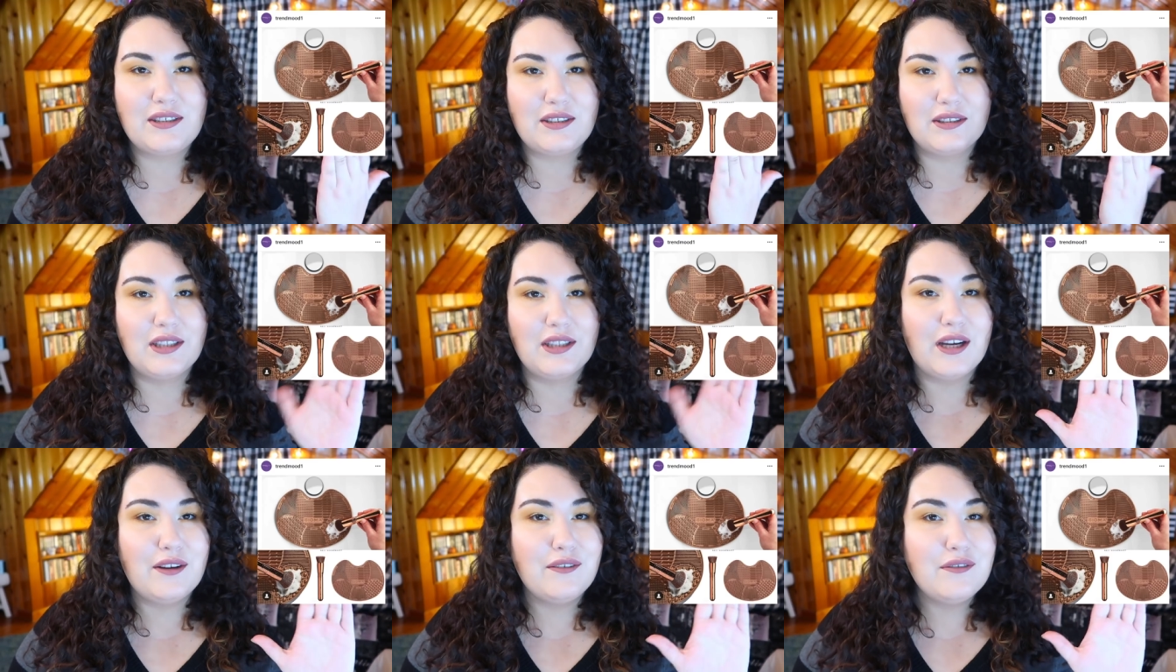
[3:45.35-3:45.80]

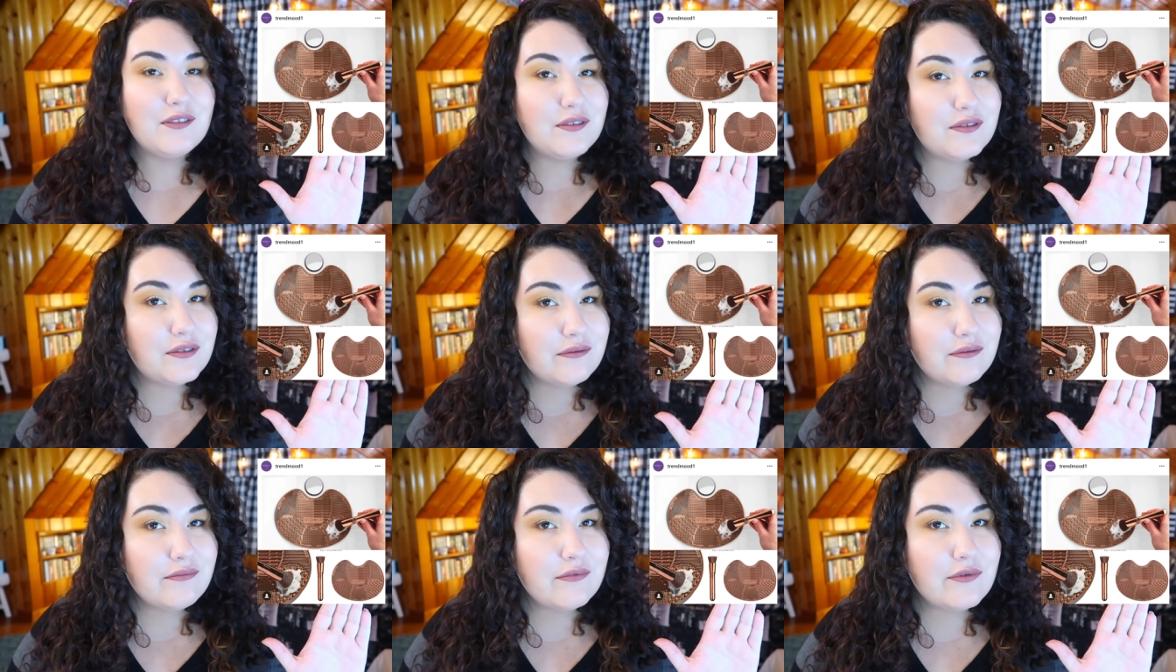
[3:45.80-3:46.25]

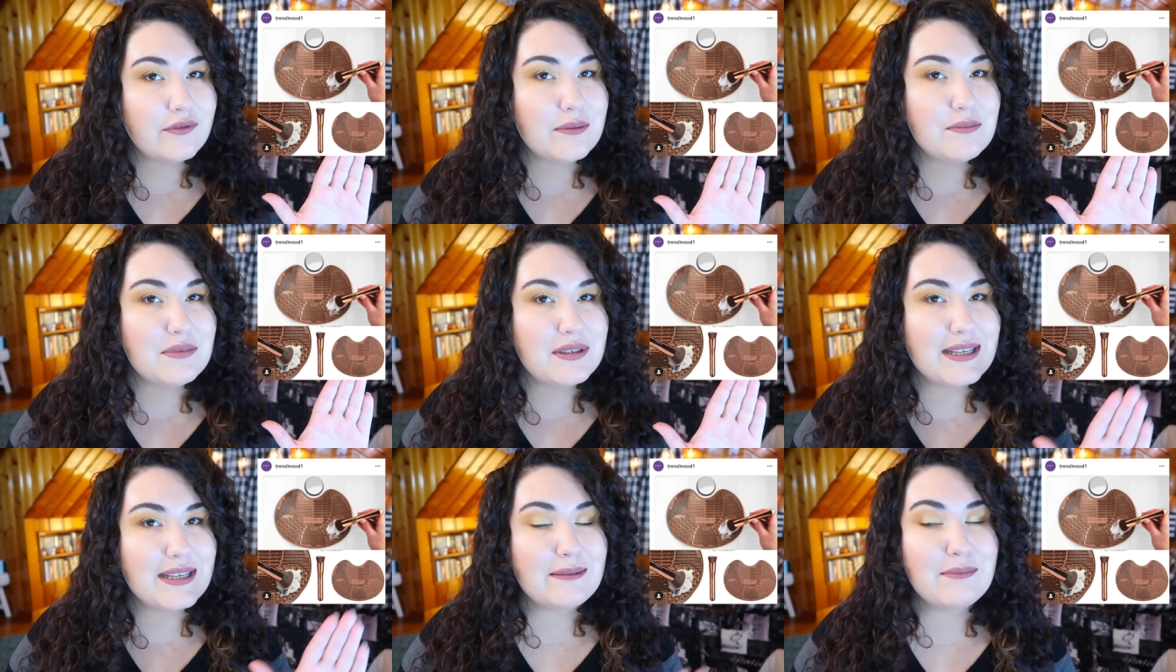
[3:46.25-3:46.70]
glove
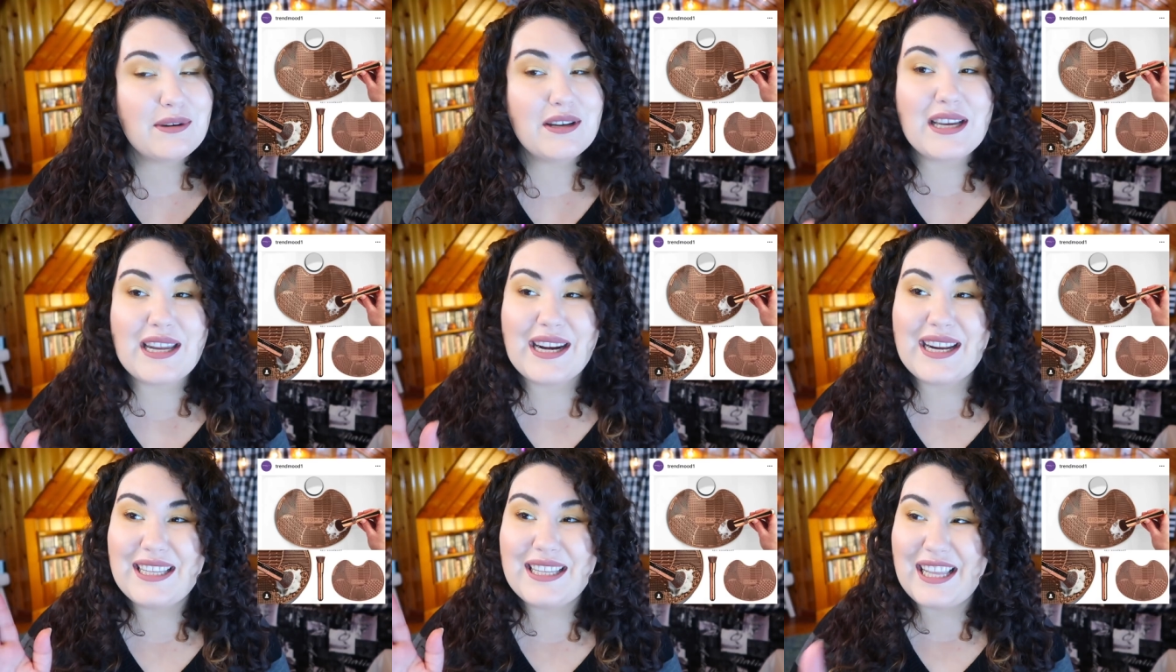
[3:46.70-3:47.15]
from Sigma
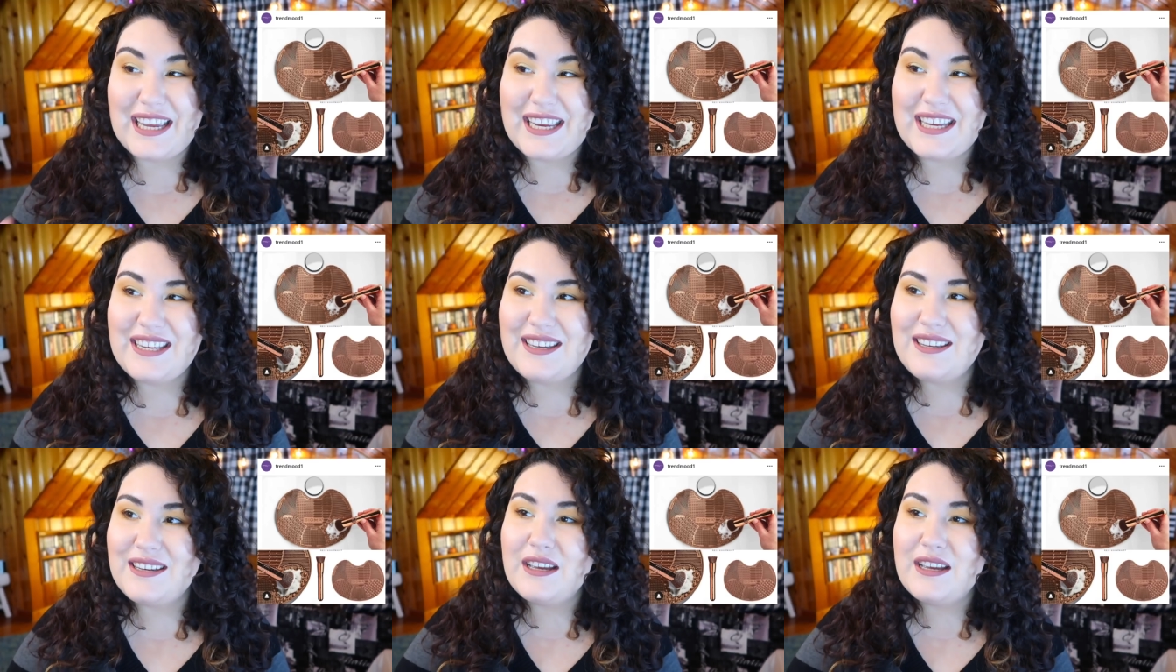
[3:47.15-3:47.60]
and I
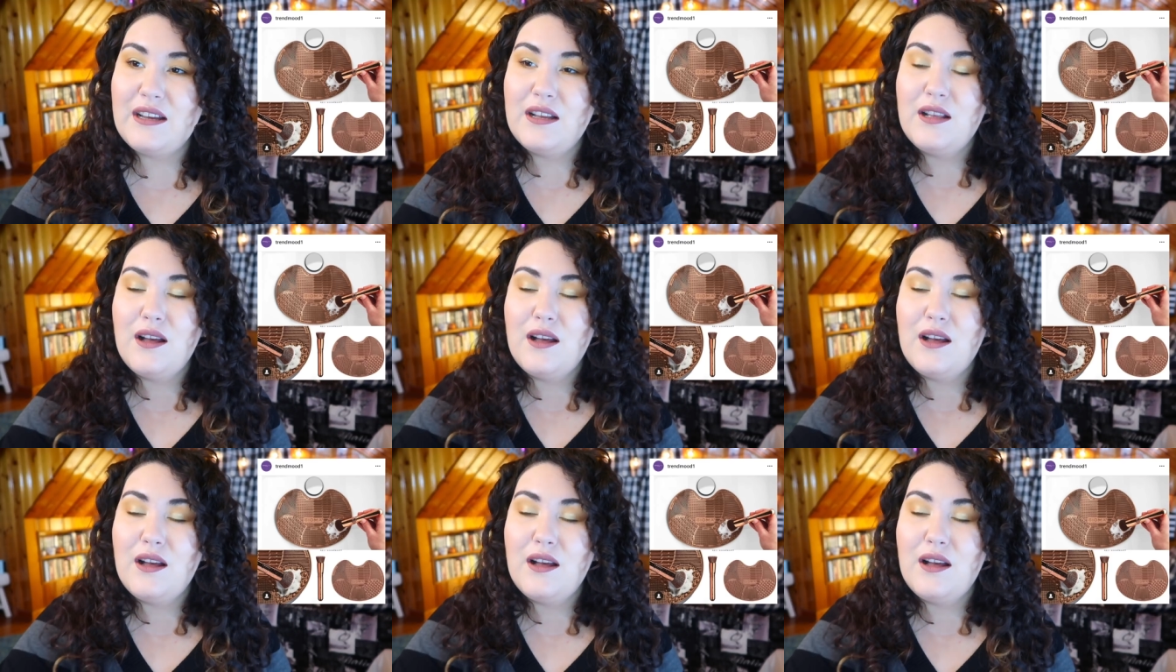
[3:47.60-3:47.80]
like it,